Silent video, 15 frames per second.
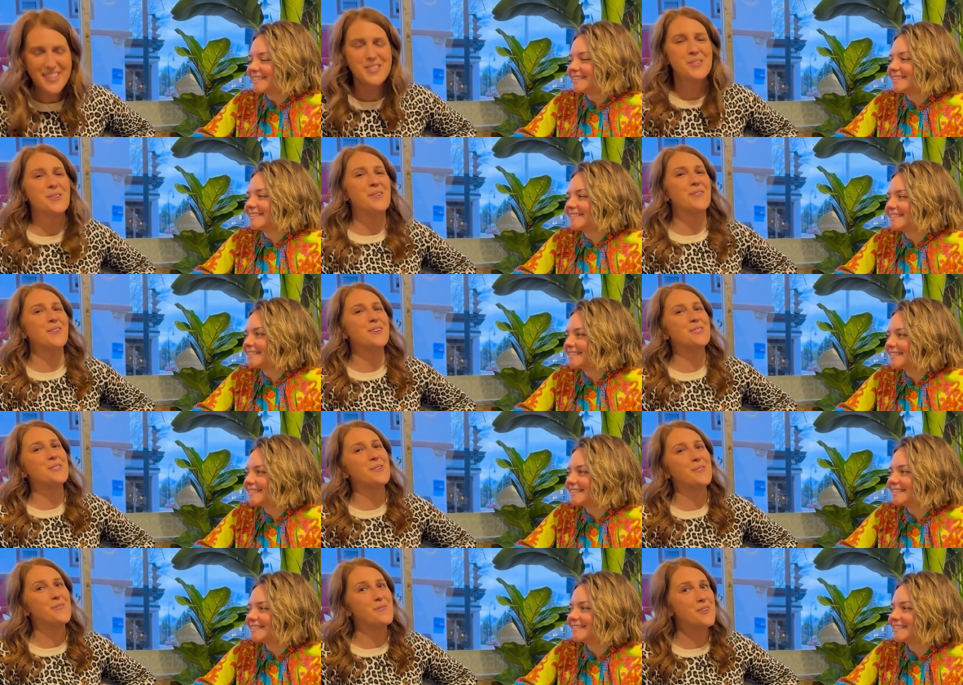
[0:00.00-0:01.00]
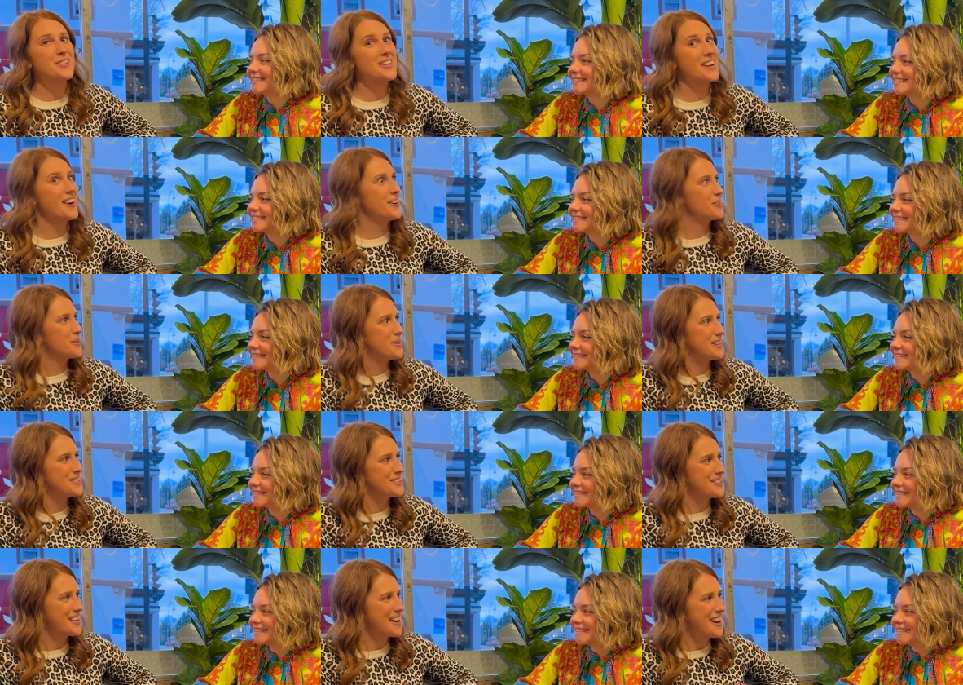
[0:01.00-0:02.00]
Speaker 1: so the first really hard
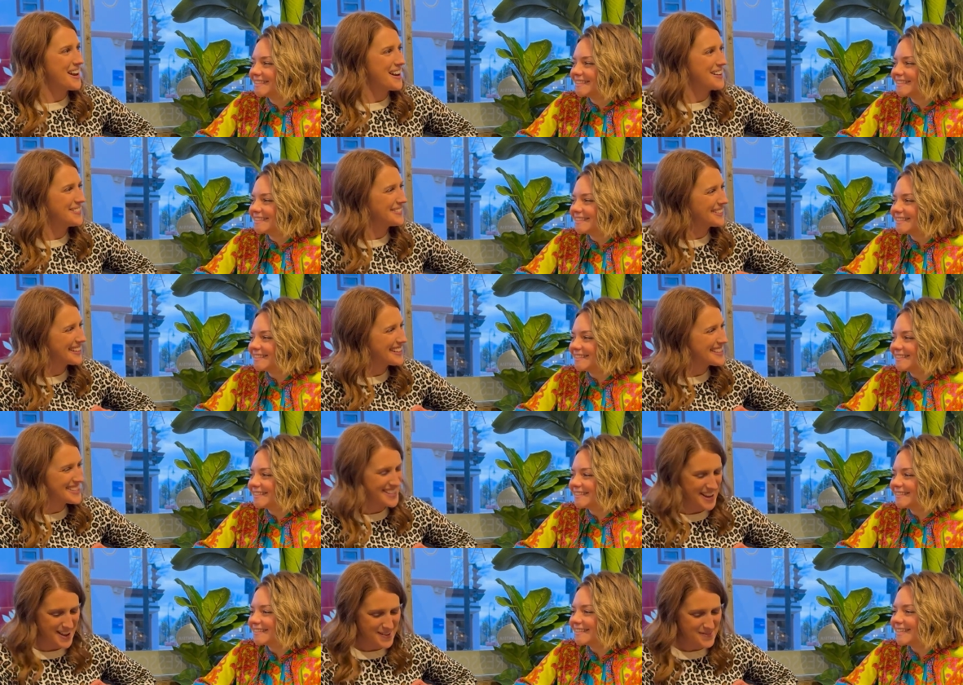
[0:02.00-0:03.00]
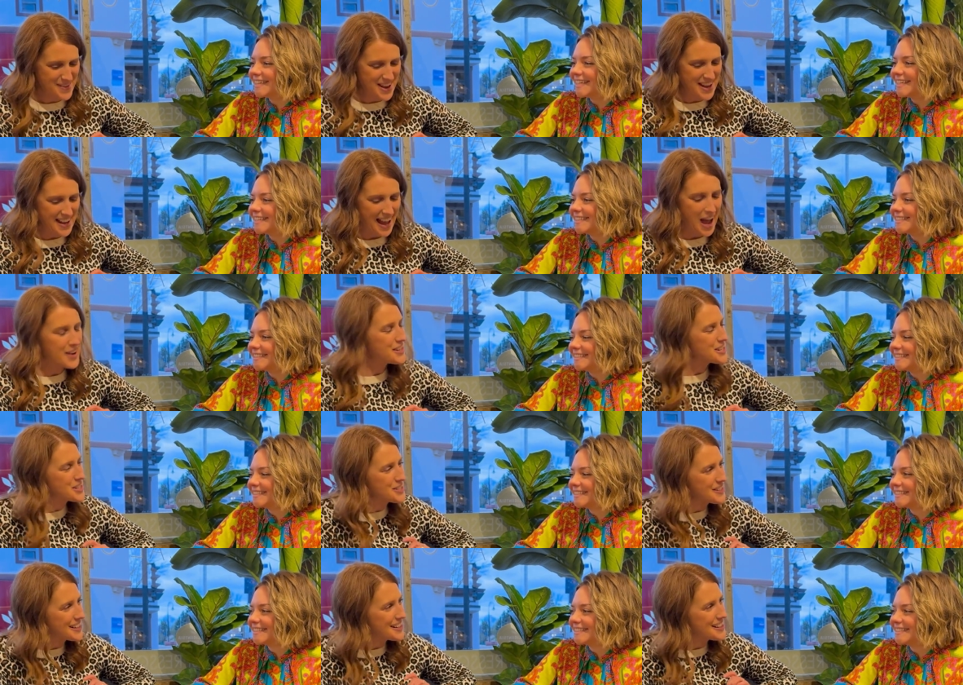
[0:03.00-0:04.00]
question I have is, um, how did
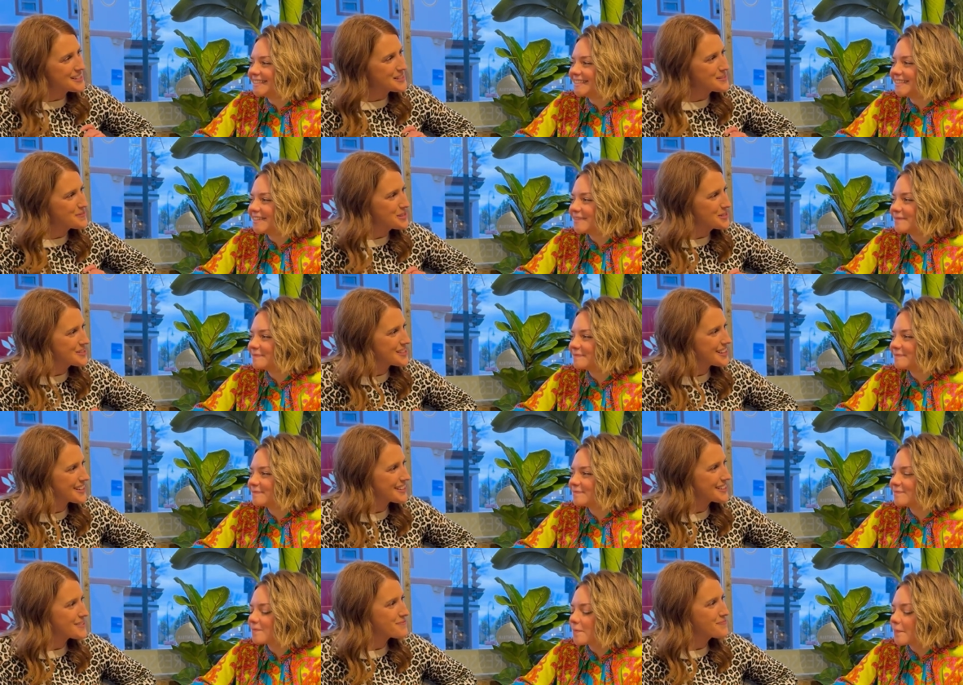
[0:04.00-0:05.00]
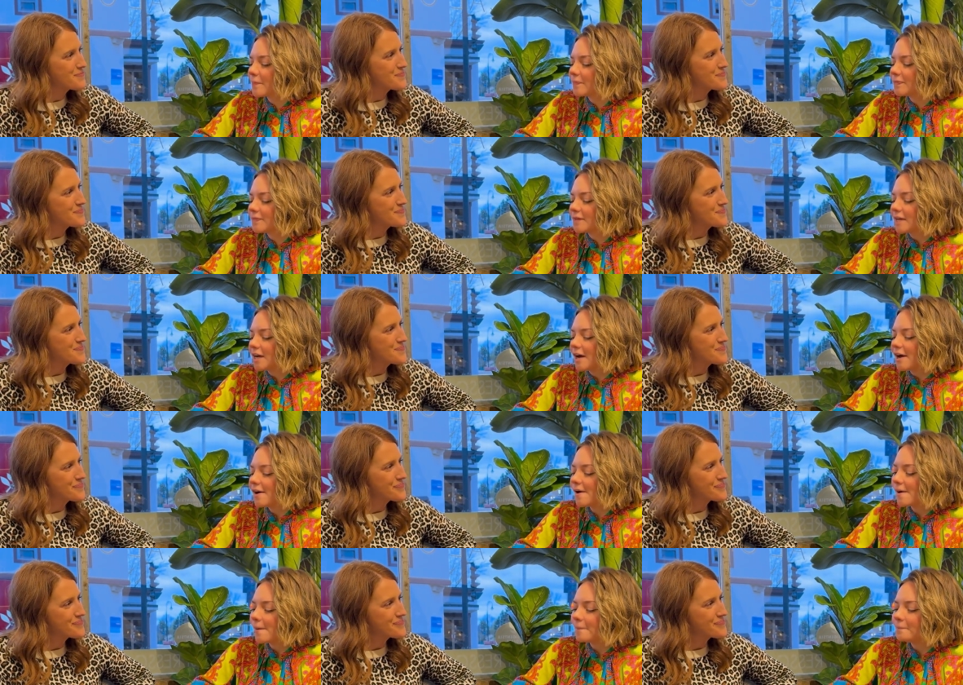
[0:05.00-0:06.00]
you get into music?
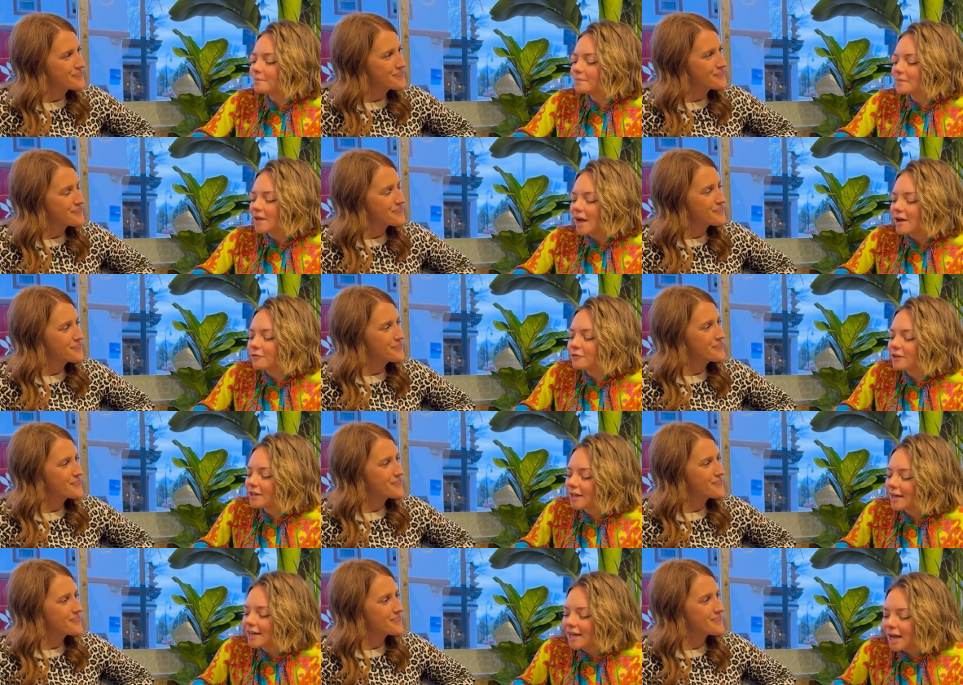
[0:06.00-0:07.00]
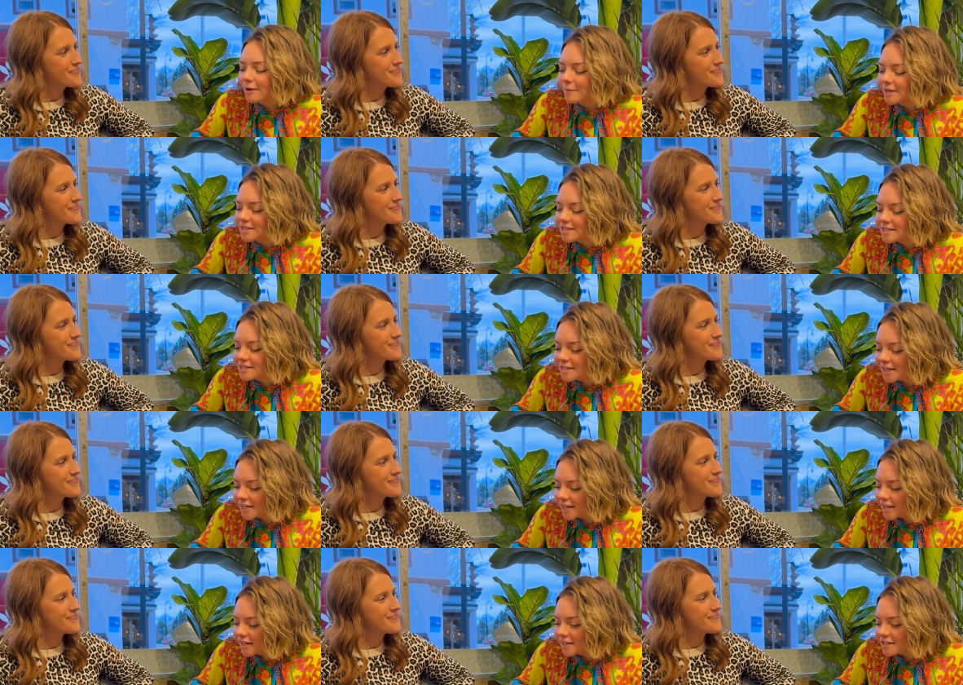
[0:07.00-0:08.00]
Speaker 2: Um, I feel like I've been
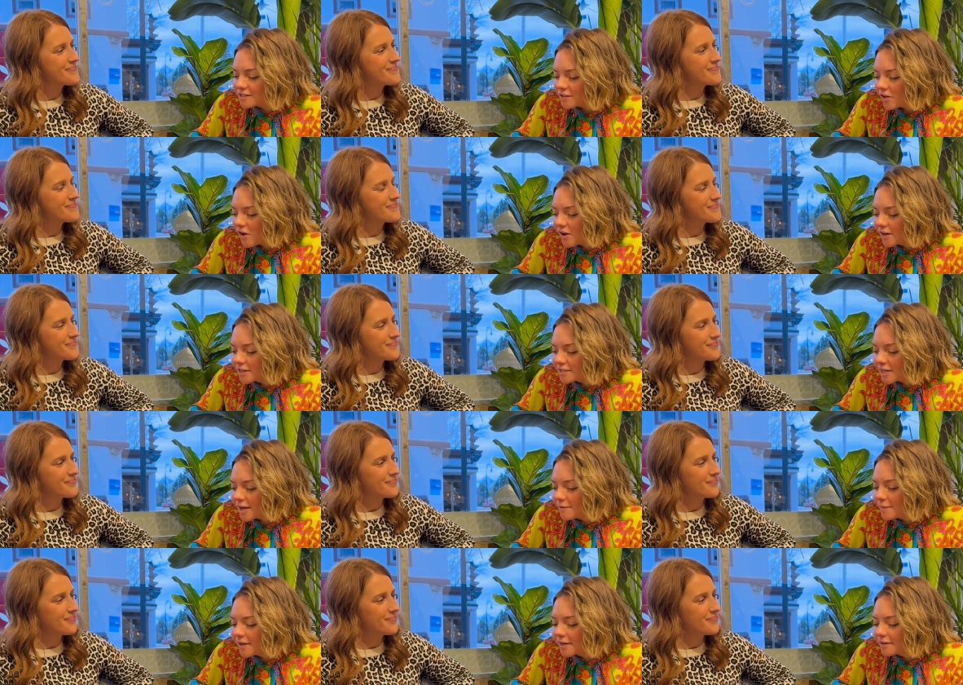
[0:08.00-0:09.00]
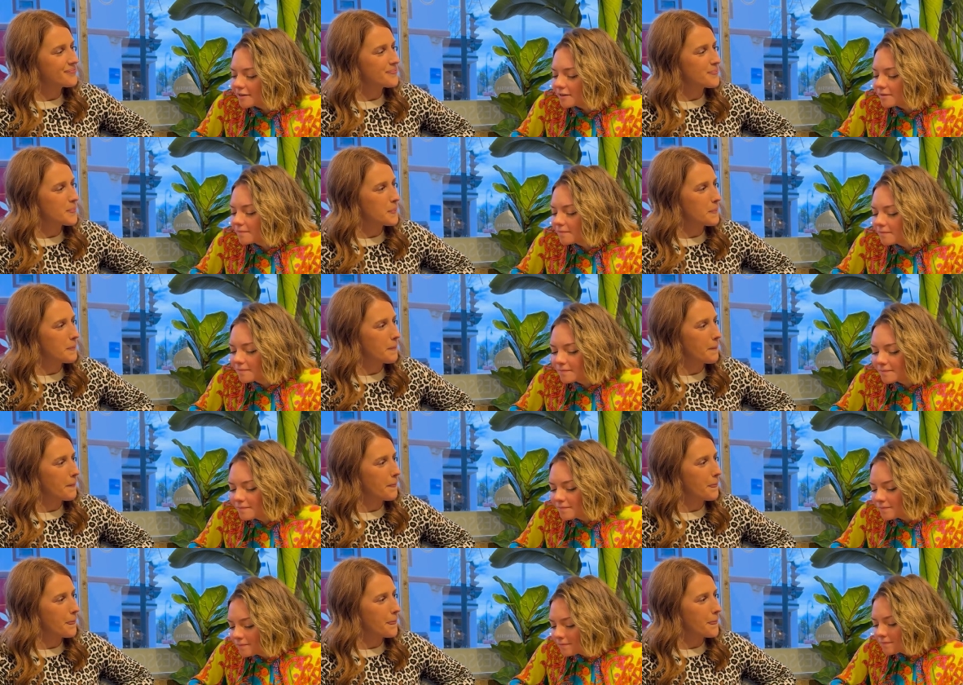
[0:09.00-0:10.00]
singing as long as I've been
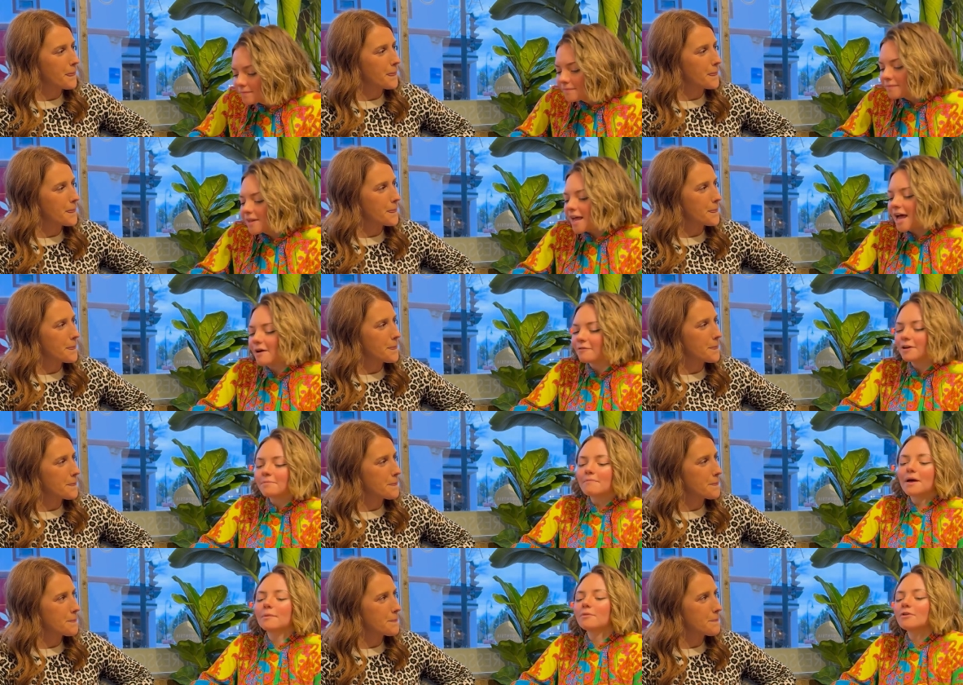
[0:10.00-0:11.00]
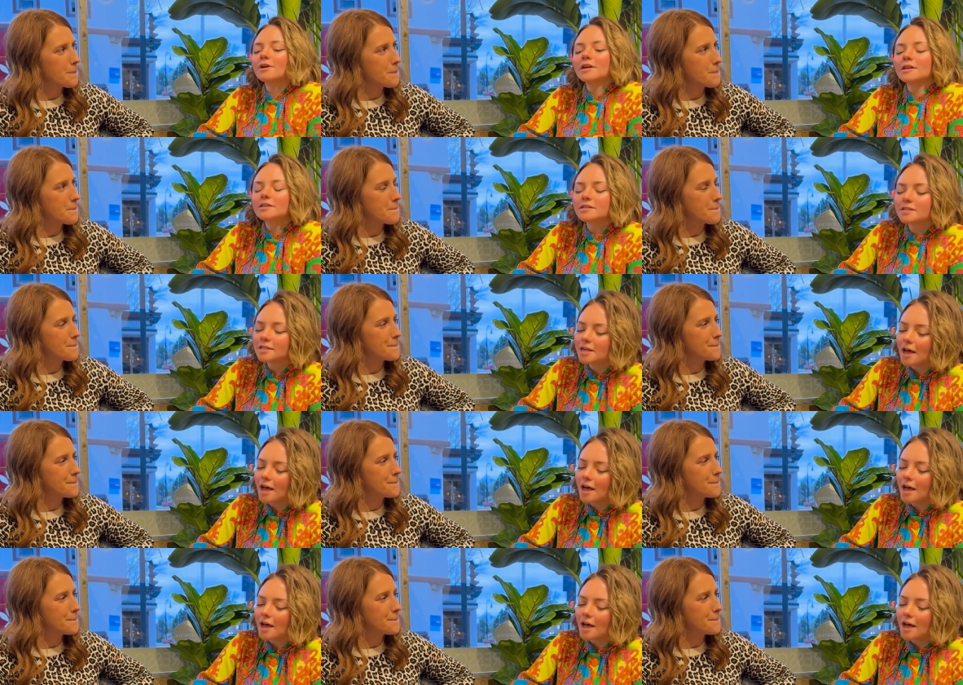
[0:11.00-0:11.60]
having memories.